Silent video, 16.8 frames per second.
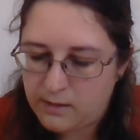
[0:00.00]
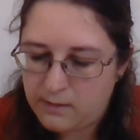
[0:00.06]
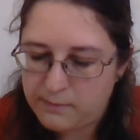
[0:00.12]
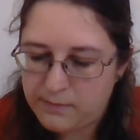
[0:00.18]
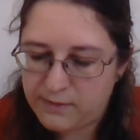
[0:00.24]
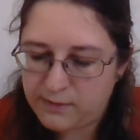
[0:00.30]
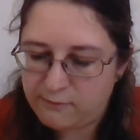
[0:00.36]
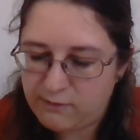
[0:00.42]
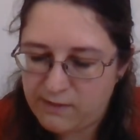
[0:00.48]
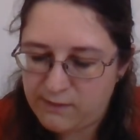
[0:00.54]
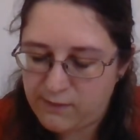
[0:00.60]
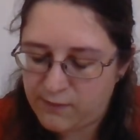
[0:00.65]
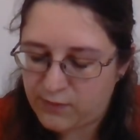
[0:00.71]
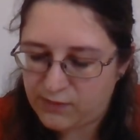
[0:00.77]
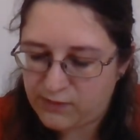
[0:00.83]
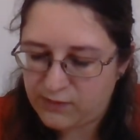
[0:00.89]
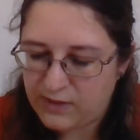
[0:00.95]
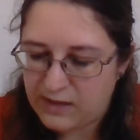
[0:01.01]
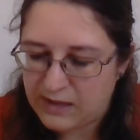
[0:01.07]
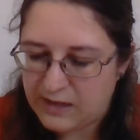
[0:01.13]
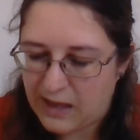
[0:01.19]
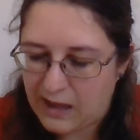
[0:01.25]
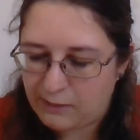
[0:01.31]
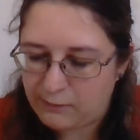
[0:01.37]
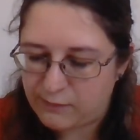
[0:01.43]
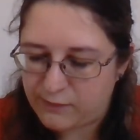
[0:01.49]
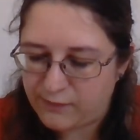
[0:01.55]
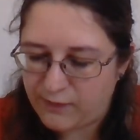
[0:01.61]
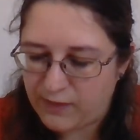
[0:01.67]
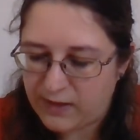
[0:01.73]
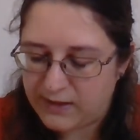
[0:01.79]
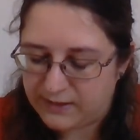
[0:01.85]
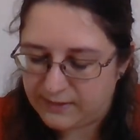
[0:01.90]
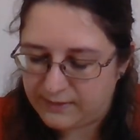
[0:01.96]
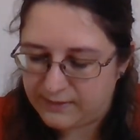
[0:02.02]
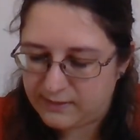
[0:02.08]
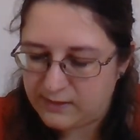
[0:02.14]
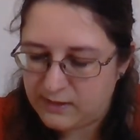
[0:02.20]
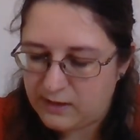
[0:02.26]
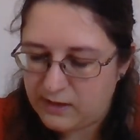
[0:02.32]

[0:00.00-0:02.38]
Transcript: But the grief of Cecilia, however violent,